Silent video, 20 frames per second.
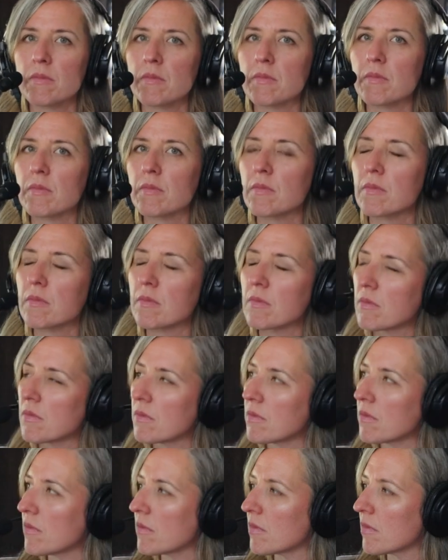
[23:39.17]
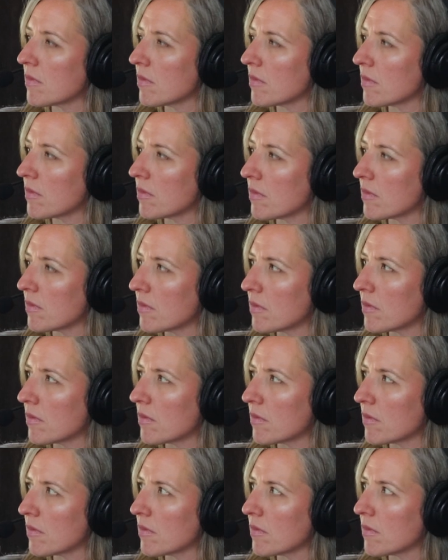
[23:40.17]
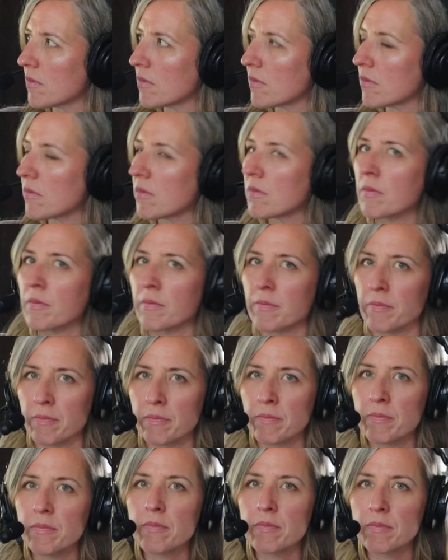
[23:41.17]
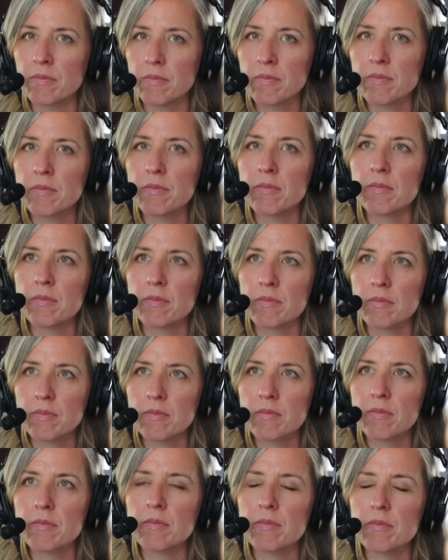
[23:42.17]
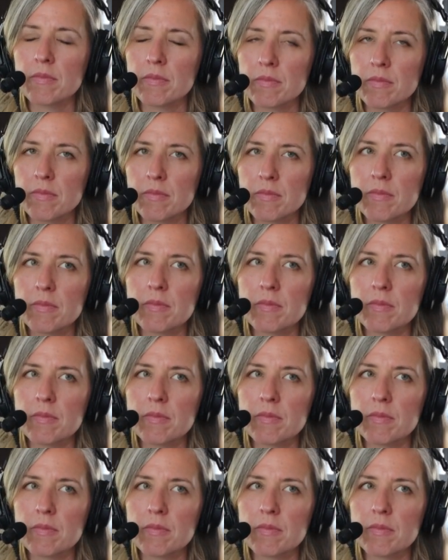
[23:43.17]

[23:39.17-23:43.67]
No words are spoken by the person on screen.